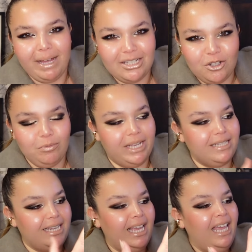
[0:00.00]
Matthieu
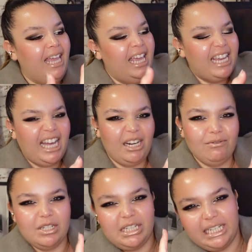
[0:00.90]
Blazy kind
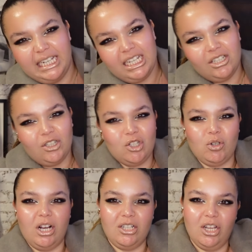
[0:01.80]
of
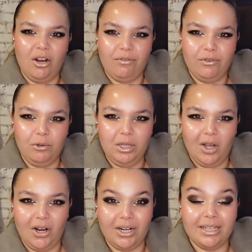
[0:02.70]
deconstructed
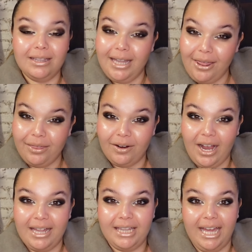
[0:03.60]
foulard leather.
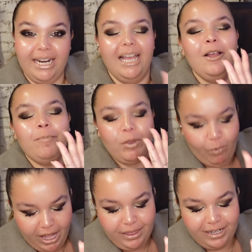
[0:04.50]
And then
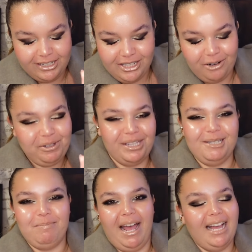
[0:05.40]
why I thought I'd start with
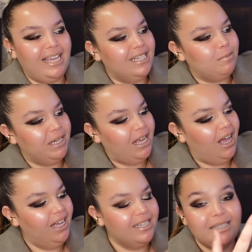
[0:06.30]
this bag is
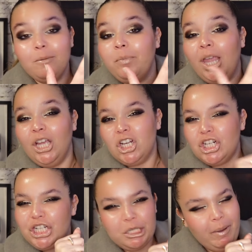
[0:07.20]
because
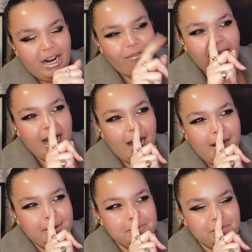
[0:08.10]
she's a bit of a
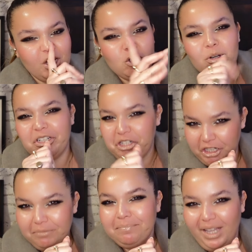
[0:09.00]
um,
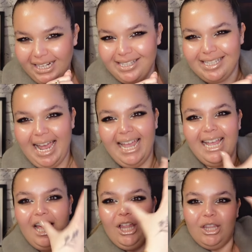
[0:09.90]
trickster, let's say.
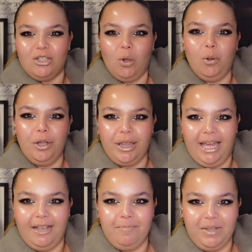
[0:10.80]
This whole
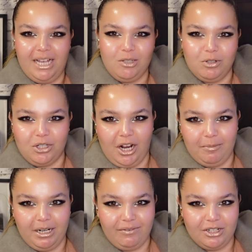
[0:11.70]
thing, yes, which sorry, I'm
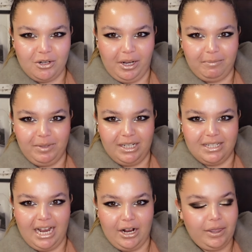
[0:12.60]
not even showing the
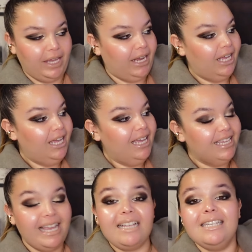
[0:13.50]
entire thing.
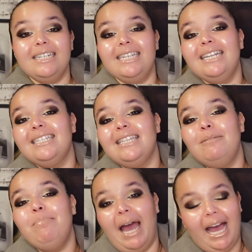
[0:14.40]
Yes, indeed is
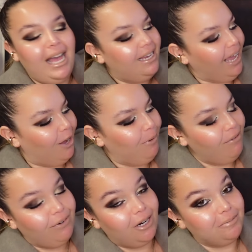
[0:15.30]
the bag.
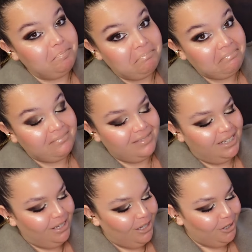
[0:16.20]
However,
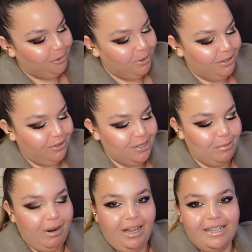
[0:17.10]
are we ready for a
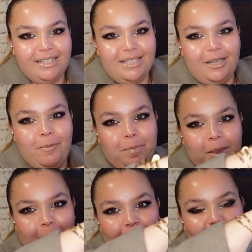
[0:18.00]
surprise?
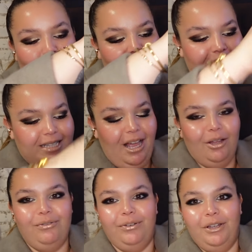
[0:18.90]
The bag
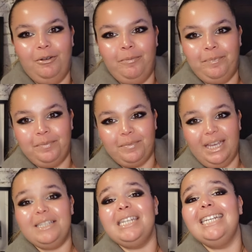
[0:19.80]
itself
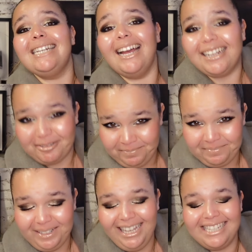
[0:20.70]
is teeny tiny.
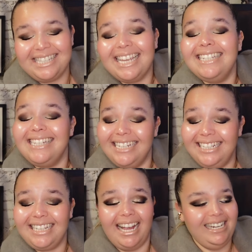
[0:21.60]
is teeny
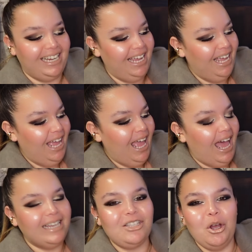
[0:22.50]
tiny.
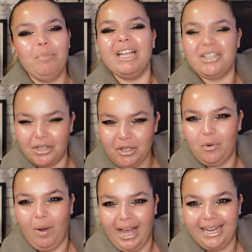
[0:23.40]
And so that's also
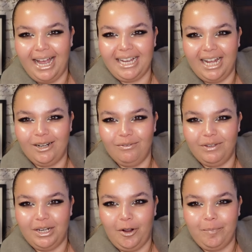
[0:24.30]
why I kind of,
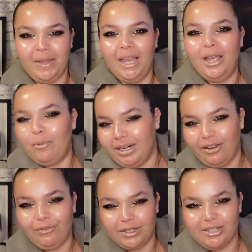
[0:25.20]
you know, when I
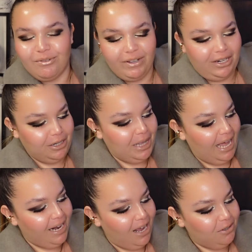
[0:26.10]
first figured
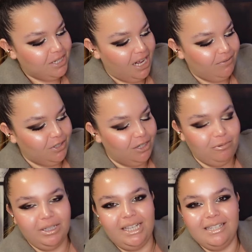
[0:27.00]
that out after it
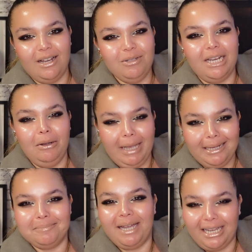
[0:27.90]
released, I was like,
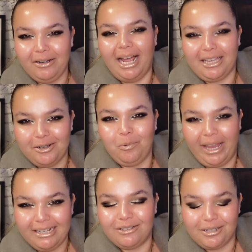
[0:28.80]
okay, I can I can
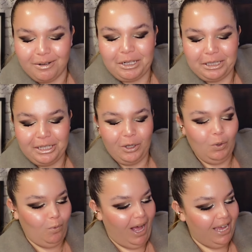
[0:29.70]
wait a
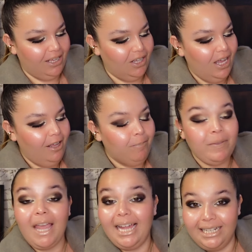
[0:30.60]
little while.
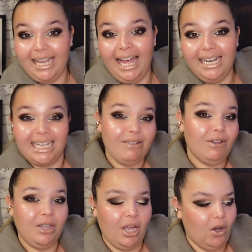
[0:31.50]
And yet,
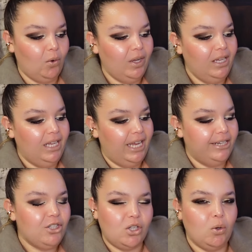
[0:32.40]
even though
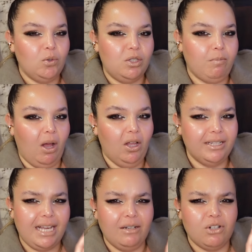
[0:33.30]
it's so small,
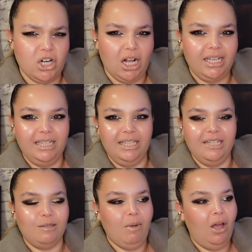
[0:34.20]
it's kind of shockingly
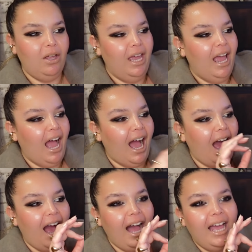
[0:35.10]
small,
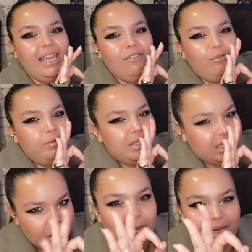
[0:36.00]
I've
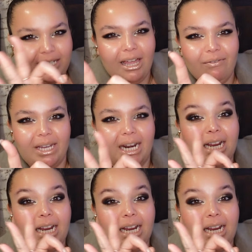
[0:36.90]
still been loving it.